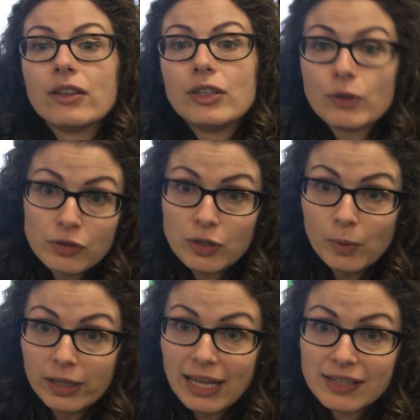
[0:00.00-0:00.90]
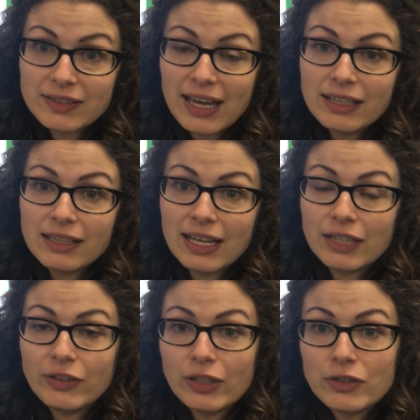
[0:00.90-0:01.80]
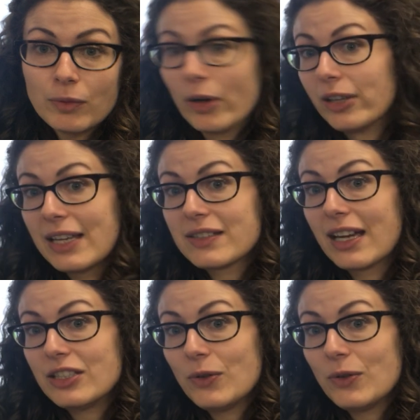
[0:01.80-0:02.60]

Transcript: you can do 1 less than, and if you can do 1 less than,